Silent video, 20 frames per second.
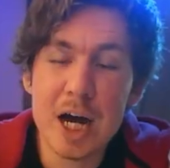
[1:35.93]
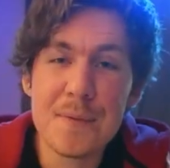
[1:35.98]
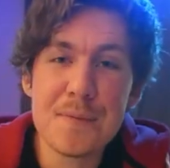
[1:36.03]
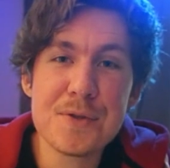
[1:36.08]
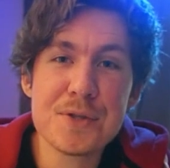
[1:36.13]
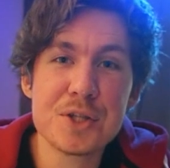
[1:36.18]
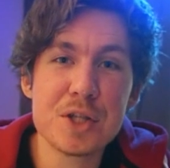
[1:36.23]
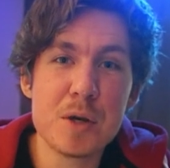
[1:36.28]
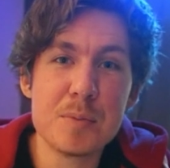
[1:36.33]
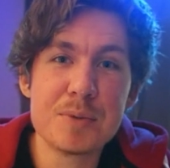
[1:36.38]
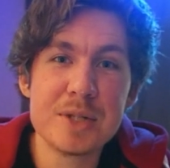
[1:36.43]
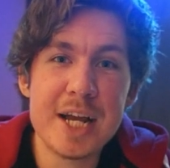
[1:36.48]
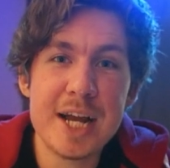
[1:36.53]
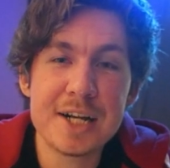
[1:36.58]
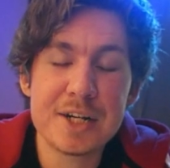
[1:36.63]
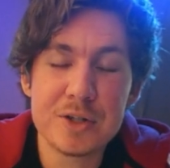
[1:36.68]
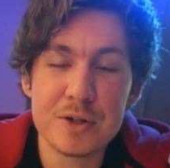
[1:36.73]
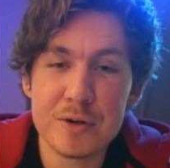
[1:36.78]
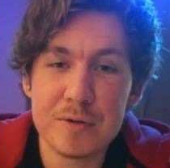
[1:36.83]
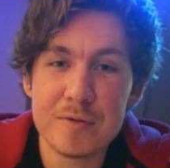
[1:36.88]
on the
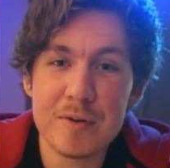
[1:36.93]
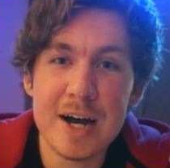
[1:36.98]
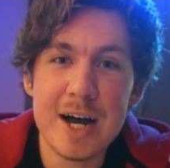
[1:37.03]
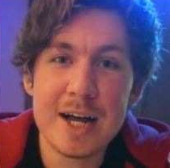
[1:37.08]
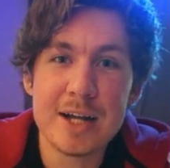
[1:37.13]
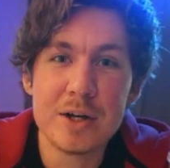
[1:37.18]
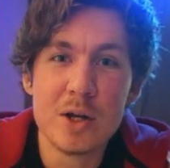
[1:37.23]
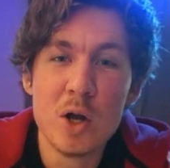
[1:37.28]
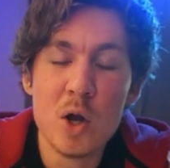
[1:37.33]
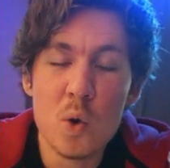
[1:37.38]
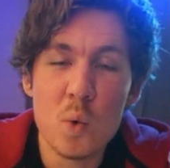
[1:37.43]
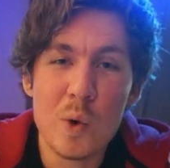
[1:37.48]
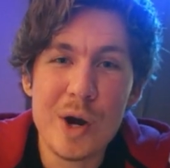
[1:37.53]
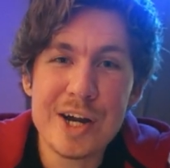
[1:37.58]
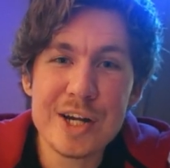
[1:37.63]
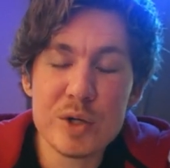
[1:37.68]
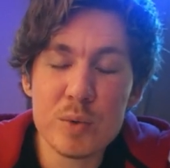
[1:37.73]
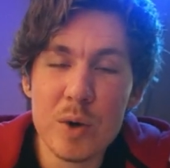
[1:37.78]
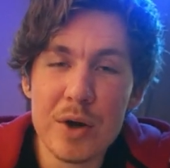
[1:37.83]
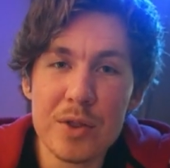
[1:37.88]
subject to define where
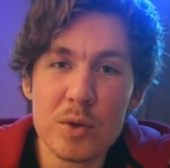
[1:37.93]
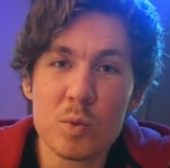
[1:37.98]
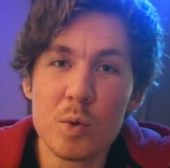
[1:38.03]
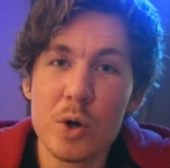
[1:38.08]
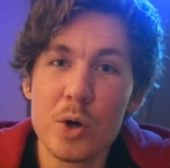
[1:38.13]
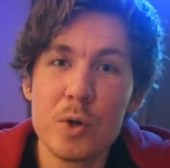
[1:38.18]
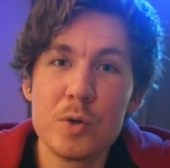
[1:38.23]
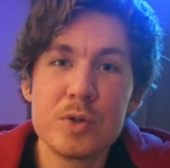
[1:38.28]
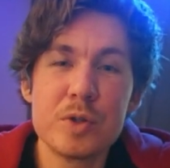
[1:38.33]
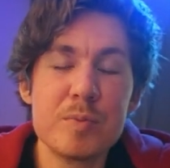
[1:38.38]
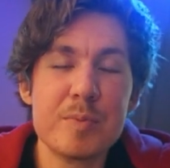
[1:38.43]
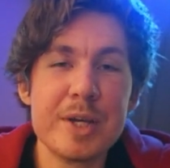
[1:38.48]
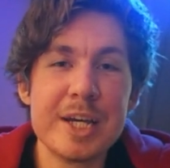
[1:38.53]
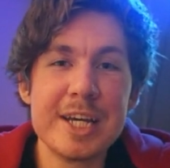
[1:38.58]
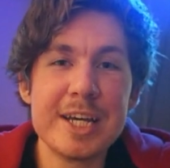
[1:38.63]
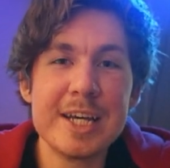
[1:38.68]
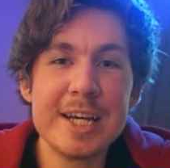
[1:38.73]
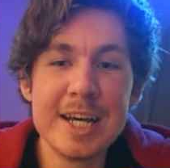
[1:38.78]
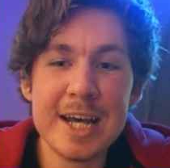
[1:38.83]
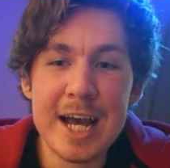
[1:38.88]
you want the roto to
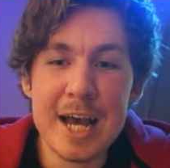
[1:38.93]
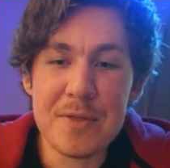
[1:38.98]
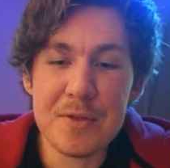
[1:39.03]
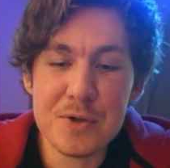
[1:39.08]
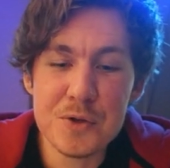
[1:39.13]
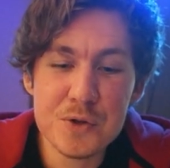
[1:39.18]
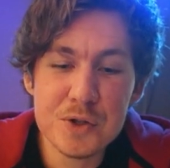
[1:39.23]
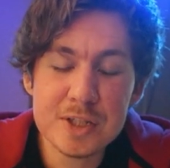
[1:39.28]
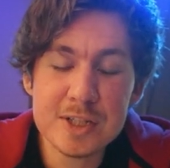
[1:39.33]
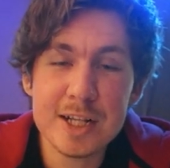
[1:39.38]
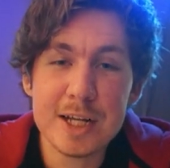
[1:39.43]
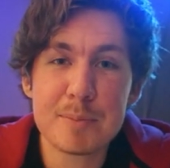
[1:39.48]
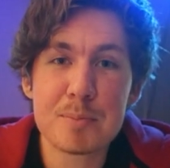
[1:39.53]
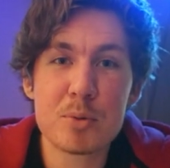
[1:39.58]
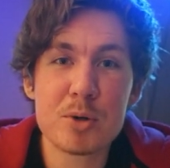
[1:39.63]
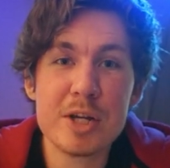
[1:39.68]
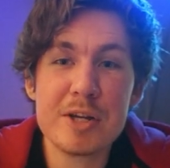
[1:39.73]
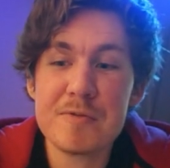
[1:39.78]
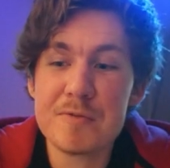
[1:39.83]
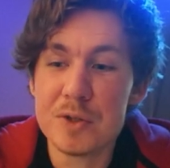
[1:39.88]
be, and then you just click
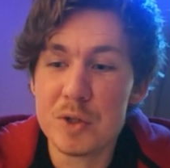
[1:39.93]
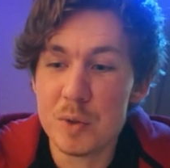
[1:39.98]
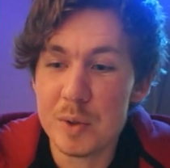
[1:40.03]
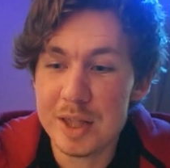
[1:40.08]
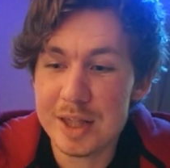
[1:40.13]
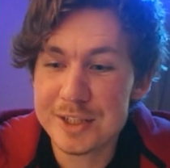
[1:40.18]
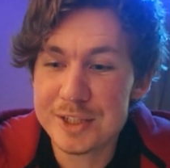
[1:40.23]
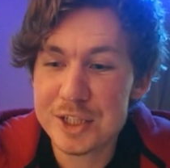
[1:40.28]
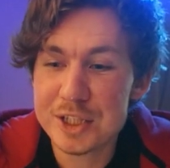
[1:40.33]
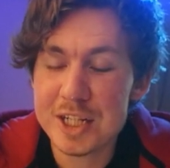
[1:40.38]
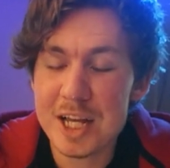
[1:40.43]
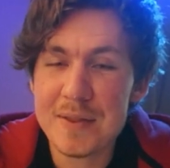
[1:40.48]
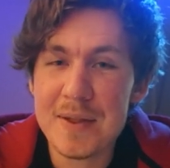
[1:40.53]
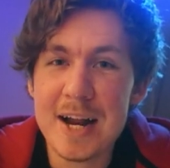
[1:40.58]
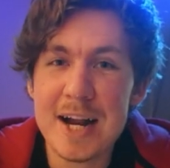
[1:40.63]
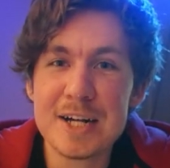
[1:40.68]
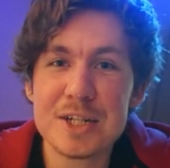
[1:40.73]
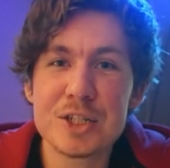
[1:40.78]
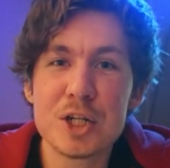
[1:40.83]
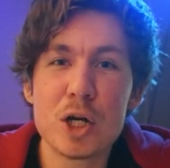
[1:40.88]
preview, and just like
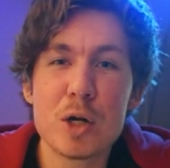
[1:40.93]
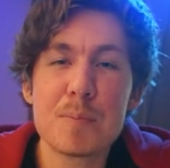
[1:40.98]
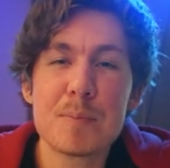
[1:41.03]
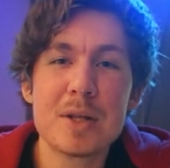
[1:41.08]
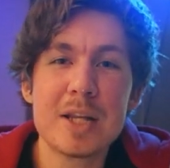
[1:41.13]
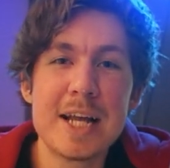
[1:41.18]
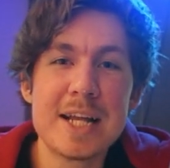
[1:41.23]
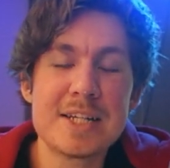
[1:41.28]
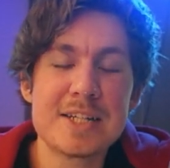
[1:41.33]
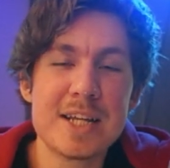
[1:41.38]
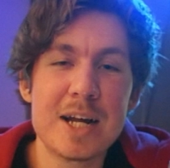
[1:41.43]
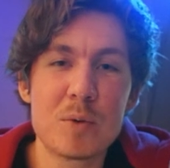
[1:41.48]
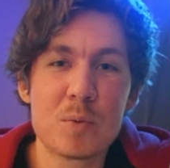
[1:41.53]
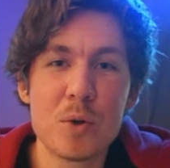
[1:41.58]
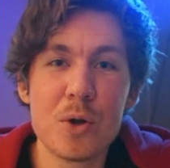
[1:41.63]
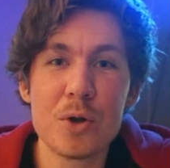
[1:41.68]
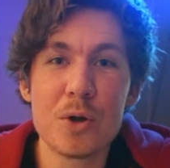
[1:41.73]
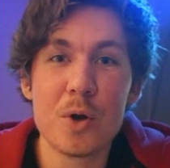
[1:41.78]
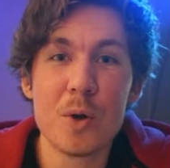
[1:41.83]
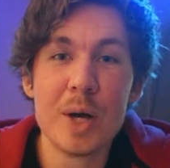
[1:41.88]
that, it interpolates that
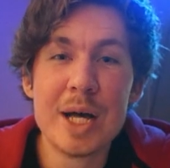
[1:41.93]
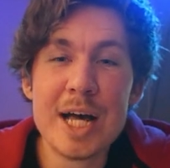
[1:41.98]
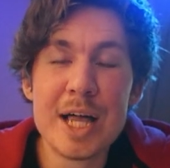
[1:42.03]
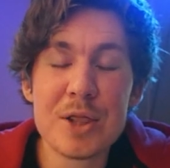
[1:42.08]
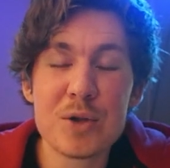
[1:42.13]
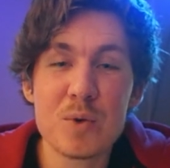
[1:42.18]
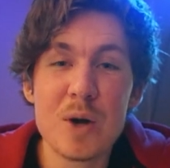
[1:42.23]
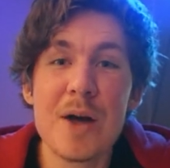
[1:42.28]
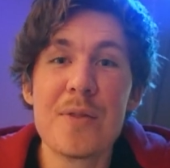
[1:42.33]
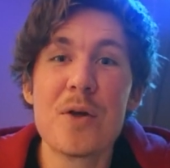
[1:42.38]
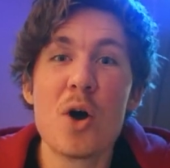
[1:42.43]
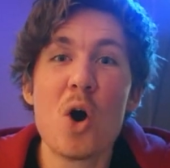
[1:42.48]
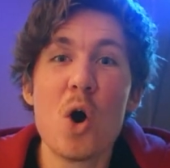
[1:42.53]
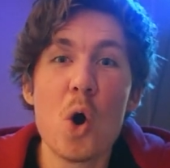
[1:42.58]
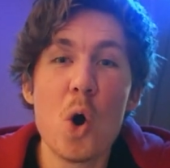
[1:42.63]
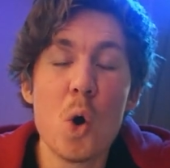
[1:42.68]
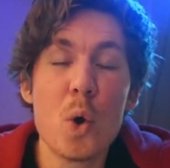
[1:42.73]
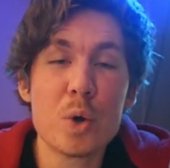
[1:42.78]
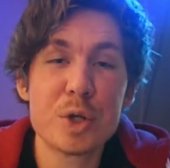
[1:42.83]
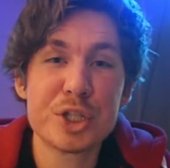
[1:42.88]
roto throughout the
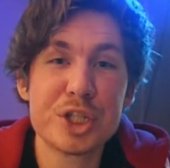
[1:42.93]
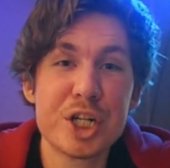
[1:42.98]
whole